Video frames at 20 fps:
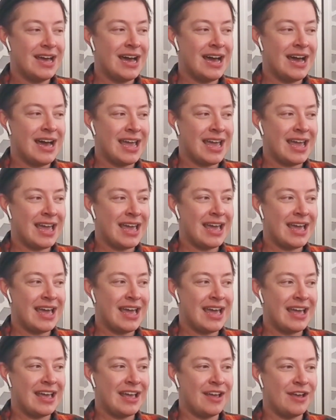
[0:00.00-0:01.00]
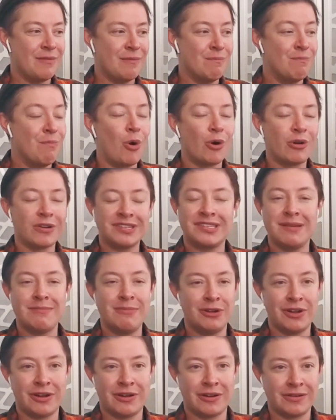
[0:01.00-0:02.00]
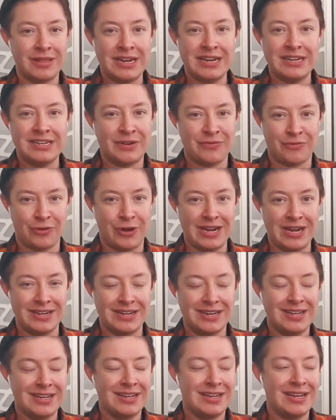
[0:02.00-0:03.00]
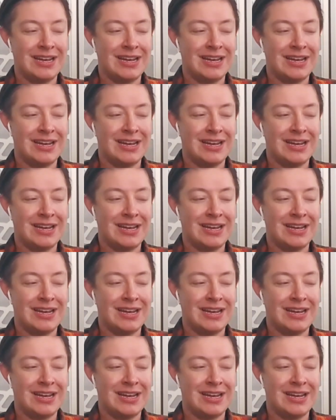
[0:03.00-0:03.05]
uh, more similar than different.